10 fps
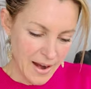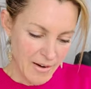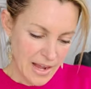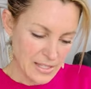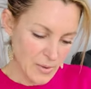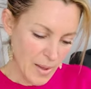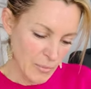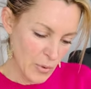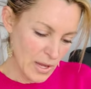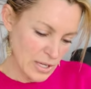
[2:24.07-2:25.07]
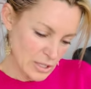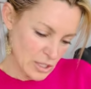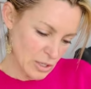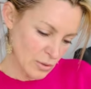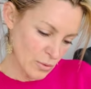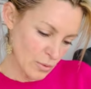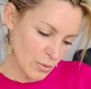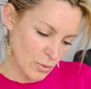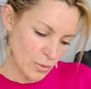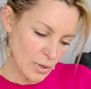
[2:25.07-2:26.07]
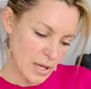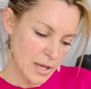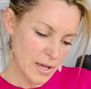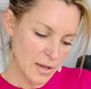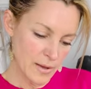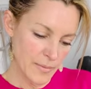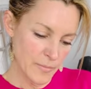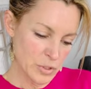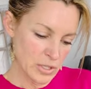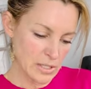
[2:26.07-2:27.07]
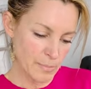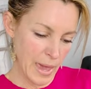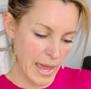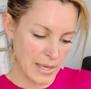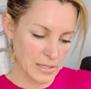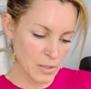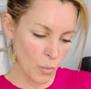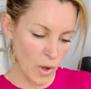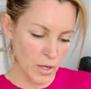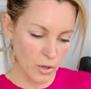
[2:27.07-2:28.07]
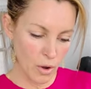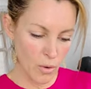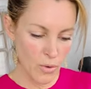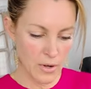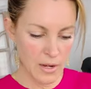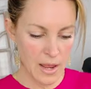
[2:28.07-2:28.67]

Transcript: All right, so I'm going to just paint one coat,